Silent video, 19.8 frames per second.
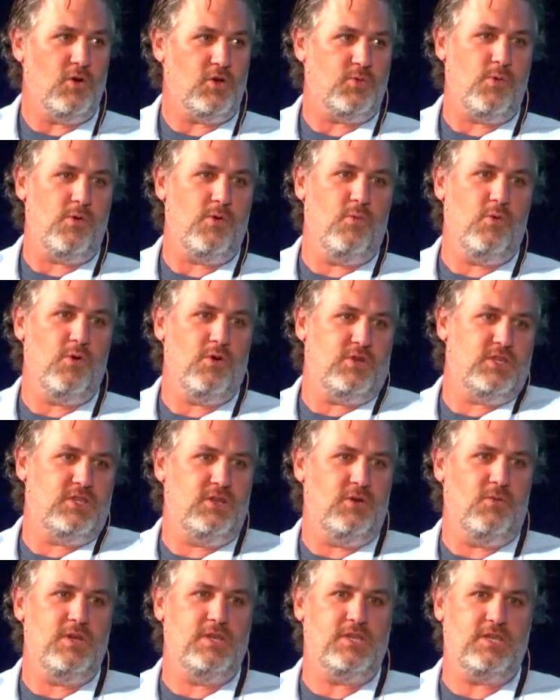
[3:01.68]
course,
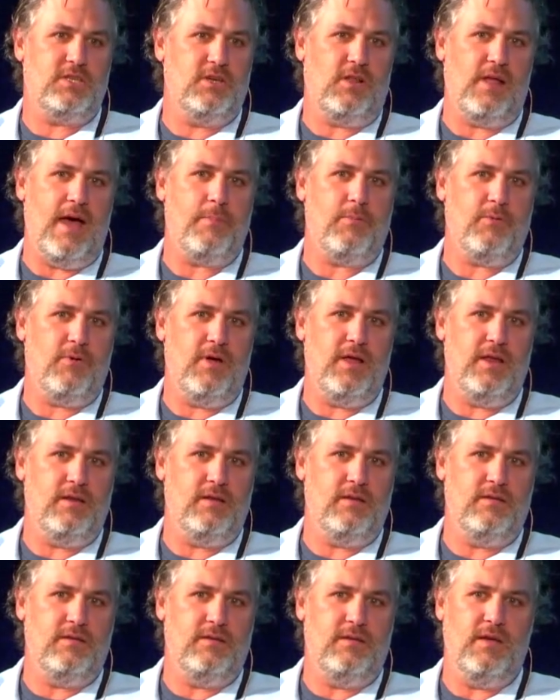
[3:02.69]
we still operate
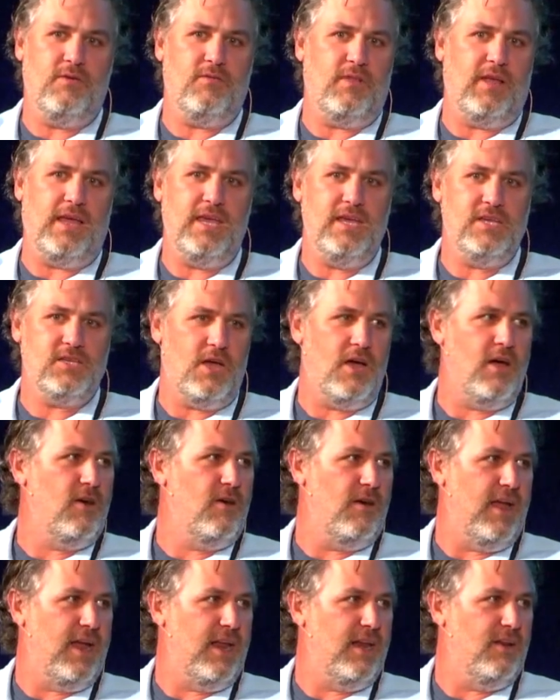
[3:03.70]
like, he's
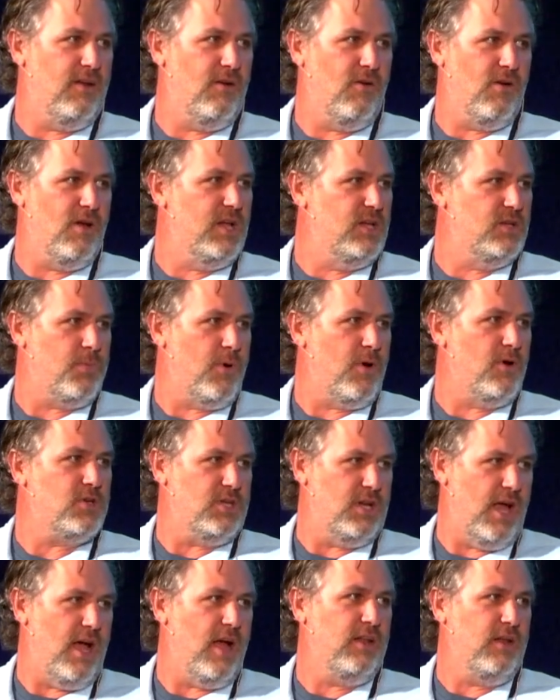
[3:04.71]
180 degrees
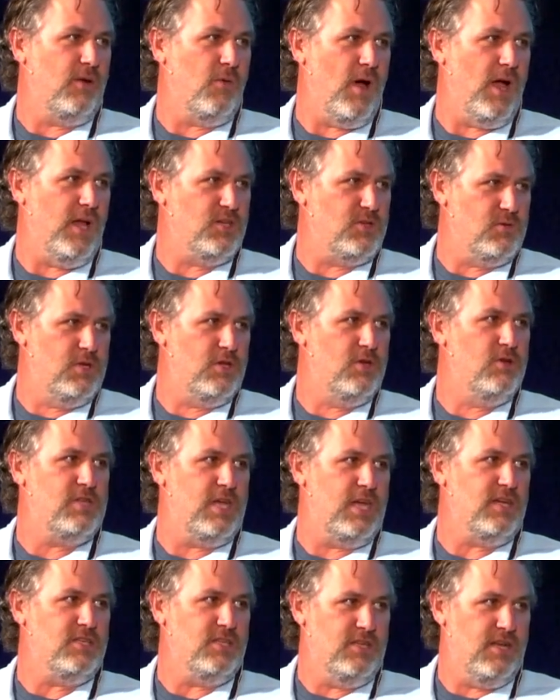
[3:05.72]
personality-wise. We do
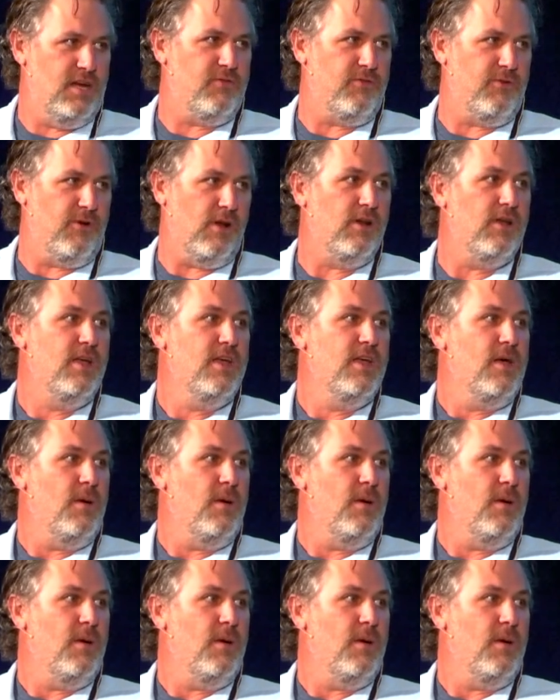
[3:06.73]
things different.